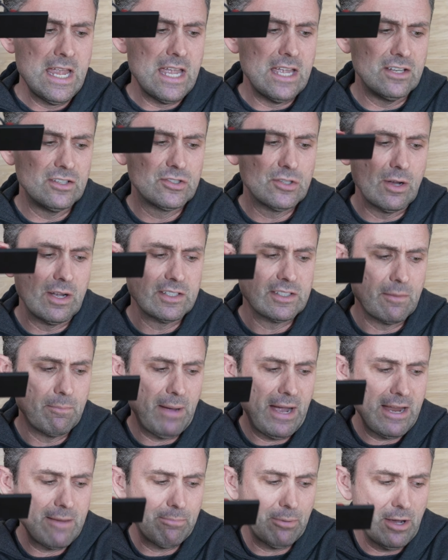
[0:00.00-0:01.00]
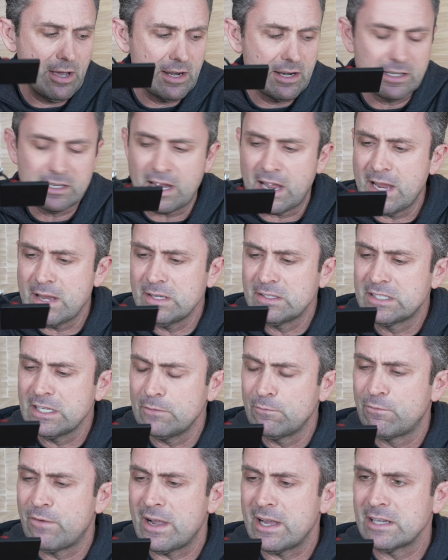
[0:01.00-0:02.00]
And so as a byproduct, I
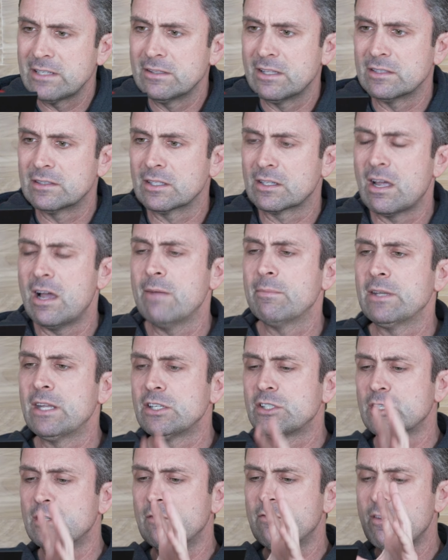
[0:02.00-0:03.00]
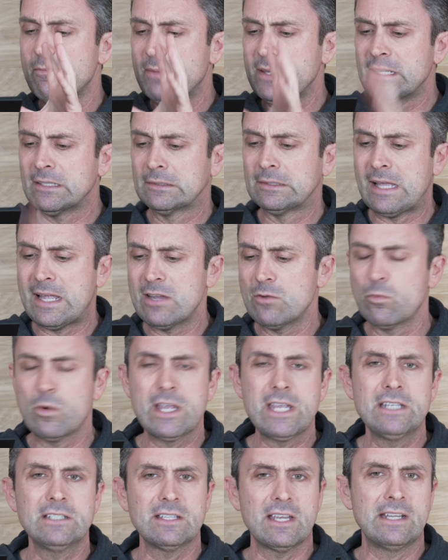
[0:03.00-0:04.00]
did find that the combination of it being
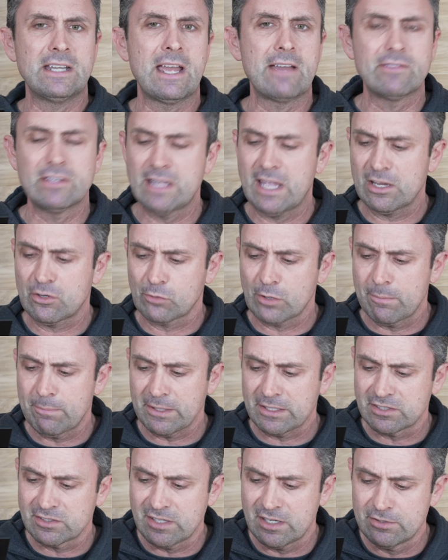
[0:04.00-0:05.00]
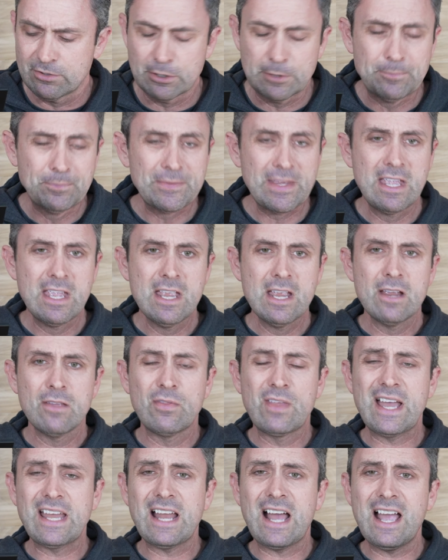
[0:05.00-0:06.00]
lightweight and having that grip extender,
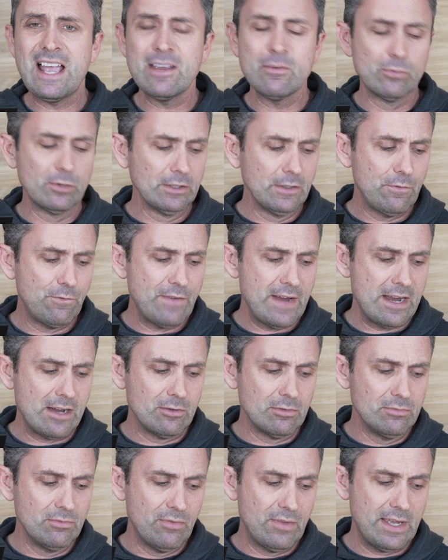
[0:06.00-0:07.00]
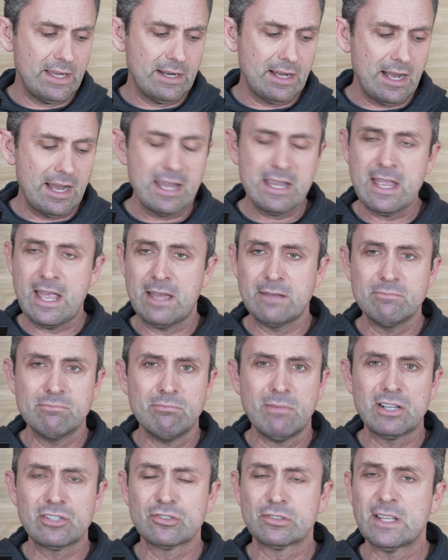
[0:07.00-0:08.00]
that I really found that I had
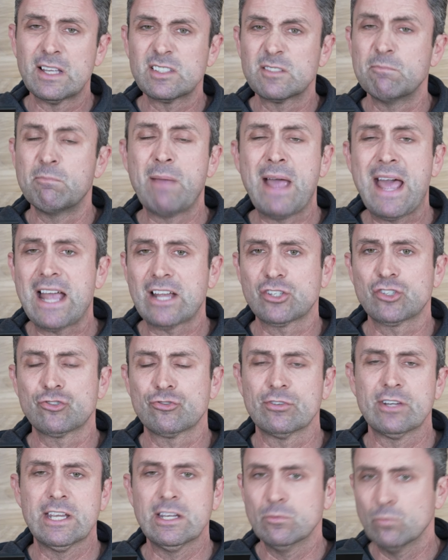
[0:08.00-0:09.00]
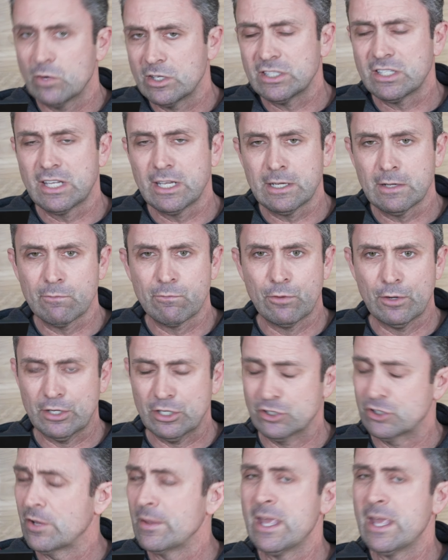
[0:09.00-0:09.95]
much less back strain when getting footage.